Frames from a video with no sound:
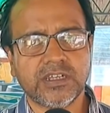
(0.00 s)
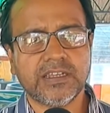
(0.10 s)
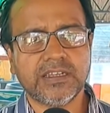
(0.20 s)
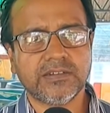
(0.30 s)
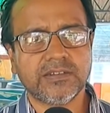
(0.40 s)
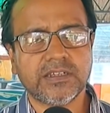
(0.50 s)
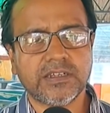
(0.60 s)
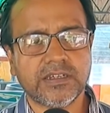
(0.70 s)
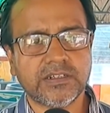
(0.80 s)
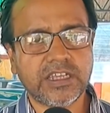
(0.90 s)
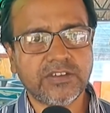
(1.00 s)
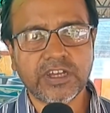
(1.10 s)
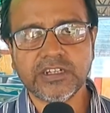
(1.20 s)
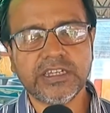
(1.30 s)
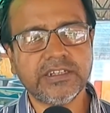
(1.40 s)
uh, uh day
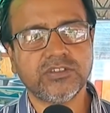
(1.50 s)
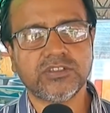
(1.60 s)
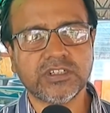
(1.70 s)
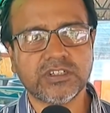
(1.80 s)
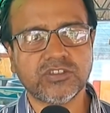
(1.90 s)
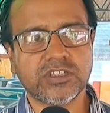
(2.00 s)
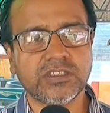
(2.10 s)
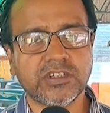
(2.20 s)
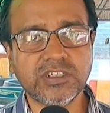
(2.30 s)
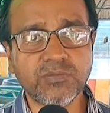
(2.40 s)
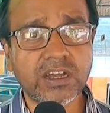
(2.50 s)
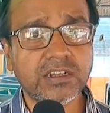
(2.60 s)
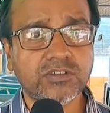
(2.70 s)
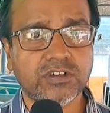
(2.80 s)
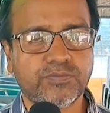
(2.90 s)
by day it is increasing. The
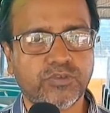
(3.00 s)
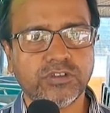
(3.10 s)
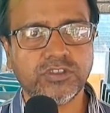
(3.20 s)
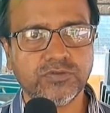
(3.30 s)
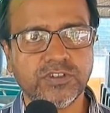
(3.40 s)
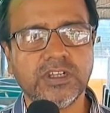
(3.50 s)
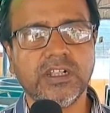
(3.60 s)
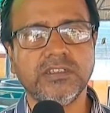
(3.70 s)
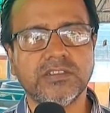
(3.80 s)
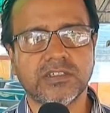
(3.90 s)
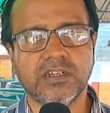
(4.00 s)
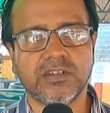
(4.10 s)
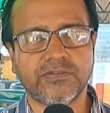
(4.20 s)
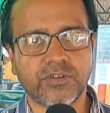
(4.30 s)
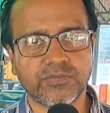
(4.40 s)
demand of prawn juveniles
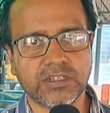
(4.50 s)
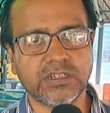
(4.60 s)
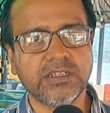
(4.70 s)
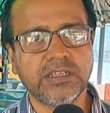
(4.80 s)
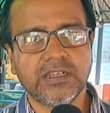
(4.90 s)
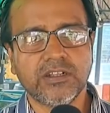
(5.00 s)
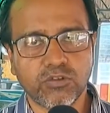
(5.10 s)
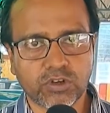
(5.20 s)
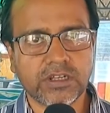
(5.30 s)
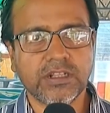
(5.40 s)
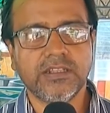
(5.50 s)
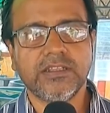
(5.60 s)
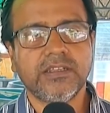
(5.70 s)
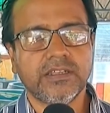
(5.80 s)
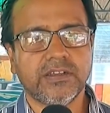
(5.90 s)
uh, from the local
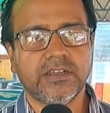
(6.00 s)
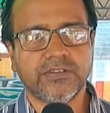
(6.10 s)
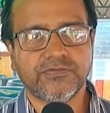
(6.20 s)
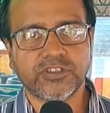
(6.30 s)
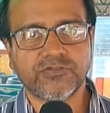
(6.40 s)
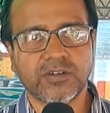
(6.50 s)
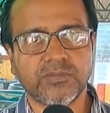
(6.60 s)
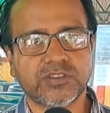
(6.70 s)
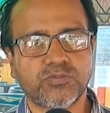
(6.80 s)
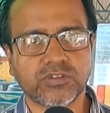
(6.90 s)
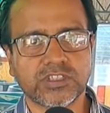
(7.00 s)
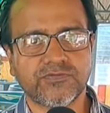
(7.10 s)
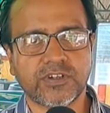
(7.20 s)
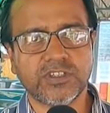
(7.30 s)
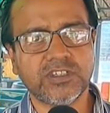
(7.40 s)
uh, fish farmers,
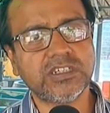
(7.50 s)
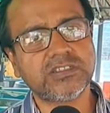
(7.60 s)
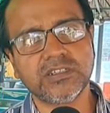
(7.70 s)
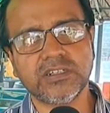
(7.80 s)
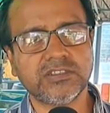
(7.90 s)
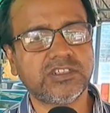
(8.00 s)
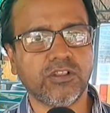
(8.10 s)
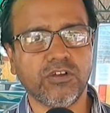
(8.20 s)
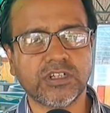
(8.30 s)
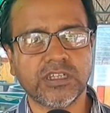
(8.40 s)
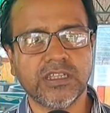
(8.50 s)
progressive farmers, it has increased a lot.